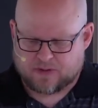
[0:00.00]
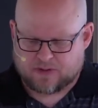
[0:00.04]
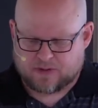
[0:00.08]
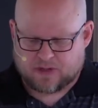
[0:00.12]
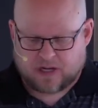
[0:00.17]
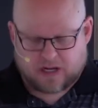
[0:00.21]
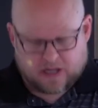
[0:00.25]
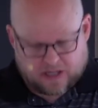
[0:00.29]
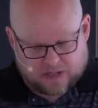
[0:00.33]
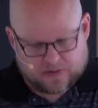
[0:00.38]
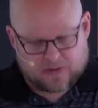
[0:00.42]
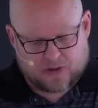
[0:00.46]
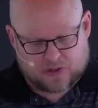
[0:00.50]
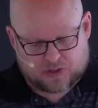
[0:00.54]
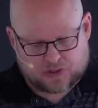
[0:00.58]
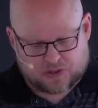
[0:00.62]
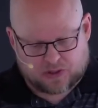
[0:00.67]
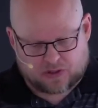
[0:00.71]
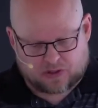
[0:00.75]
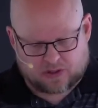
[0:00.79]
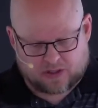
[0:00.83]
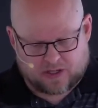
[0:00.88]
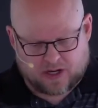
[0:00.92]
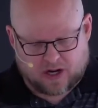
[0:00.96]
And there
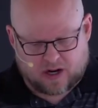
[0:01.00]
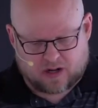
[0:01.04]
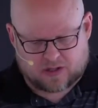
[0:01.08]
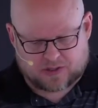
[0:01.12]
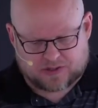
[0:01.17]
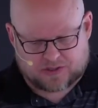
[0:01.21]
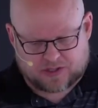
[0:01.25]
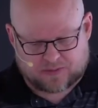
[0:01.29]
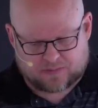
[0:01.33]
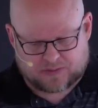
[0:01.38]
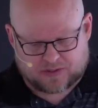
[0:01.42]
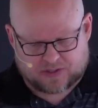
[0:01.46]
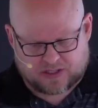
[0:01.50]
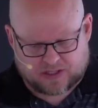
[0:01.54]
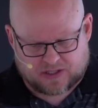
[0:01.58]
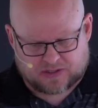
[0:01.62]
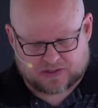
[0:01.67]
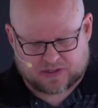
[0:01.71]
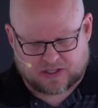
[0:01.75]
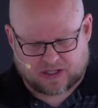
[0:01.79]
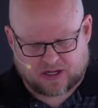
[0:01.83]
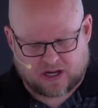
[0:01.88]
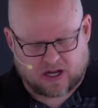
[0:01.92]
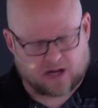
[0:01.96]
certainly are some
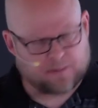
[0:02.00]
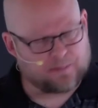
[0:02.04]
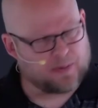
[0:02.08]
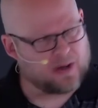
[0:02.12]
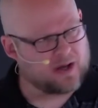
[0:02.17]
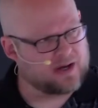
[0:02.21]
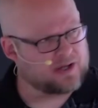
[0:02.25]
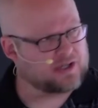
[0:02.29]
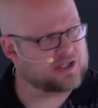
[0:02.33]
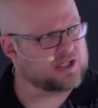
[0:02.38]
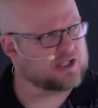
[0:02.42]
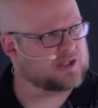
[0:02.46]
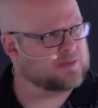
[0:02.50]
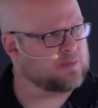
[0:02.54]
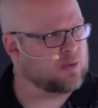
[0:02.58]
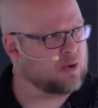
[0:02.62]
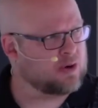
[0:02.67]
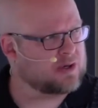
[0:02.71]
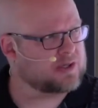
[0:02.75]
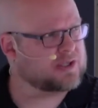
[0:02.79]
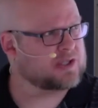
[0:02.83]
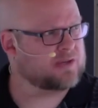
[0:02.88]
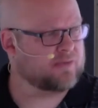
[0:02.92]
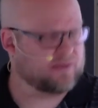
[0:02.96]
sins that God punishes
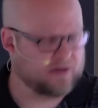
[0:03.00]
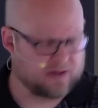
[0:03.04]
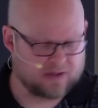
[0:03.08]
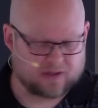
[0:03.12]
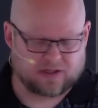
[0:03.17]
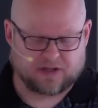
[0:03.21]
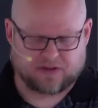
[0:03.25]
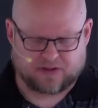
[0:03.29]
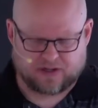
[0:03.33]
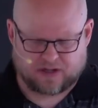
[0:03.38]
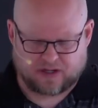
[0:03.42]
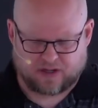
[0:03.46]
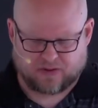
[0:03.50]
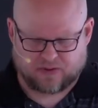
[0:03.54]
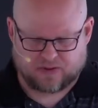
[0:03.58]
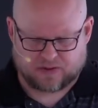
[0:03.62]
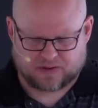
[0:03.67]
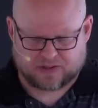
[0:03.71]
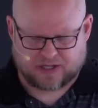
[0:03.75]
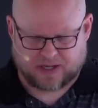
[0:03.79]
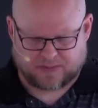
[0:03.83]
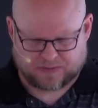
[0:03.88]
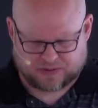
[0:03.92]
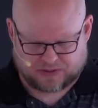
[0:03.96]
more severely than
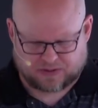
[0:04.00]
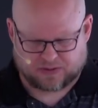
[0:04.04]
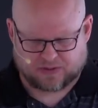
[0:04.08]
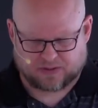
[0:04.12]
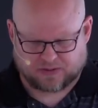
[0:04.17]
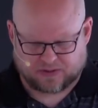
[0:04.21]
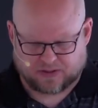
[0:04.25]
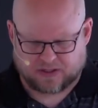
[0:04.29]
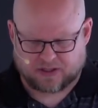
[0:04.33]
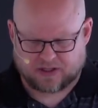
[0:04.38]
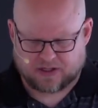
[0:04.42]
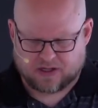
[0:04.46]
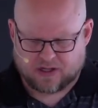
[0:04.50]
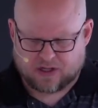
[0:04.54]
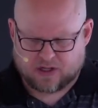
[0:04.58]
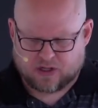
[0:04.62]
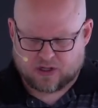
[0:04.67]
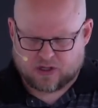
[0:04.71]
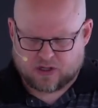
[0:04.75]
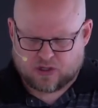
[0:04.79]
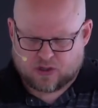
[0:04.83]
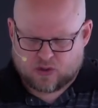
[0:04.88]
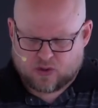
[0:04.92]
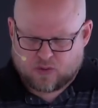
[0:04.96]
others, absolutely.
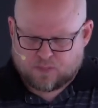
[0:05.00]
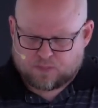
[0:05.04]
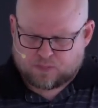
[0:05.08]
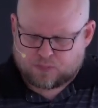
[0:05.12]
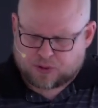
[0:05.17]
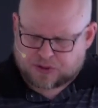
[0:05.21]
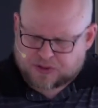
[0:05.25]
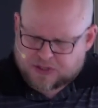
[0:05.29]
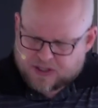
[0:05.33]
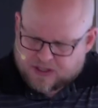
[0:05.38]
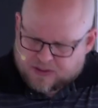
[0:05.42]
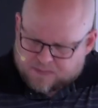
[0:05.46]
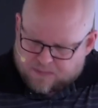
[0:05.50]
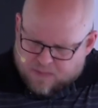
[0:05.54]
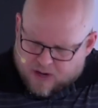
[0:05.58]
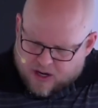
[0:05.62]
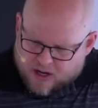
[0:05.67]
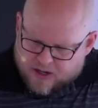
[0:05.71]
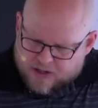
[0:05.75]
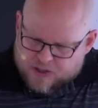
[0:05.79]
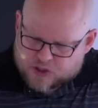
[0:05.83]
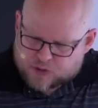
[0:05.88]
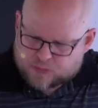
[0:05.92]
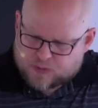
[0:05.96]
But the
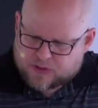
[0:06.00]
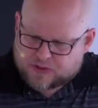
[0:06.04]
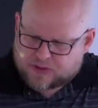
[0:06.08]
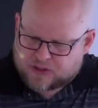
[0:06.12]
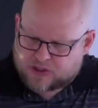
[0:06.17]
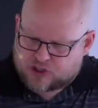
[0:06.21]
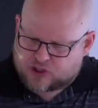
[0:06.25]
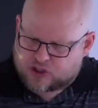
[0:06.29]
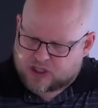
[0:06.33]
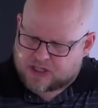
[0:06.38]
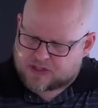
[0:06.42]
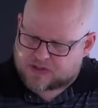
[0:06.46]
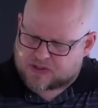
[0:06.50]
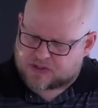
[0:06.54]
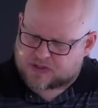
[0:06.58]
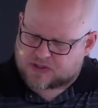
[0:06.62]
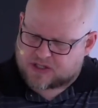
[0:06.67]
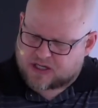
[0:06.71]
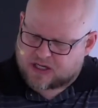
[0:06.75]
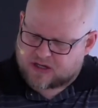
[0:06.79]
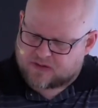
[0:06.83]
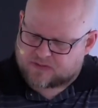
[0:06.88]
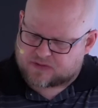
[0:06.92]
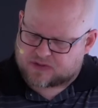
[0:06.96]
admonishment that Jesus
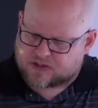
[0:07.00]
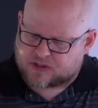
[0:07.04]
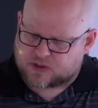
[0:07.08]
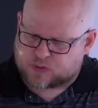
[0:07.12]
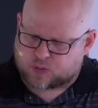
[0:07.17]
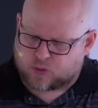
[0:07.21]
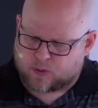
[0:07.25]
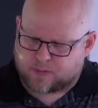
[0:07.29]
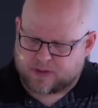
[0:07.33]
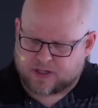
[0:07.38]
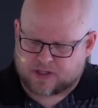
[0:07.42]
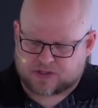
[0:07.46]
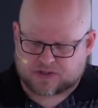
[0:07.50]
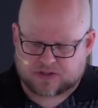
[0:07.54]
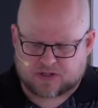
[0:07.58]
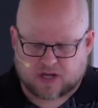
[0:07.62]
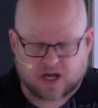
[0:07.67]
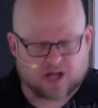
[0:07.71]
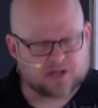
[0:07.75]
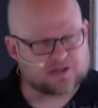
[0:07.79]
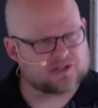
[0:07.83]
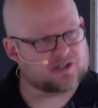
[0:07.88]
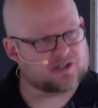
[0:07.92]
gives this woman is not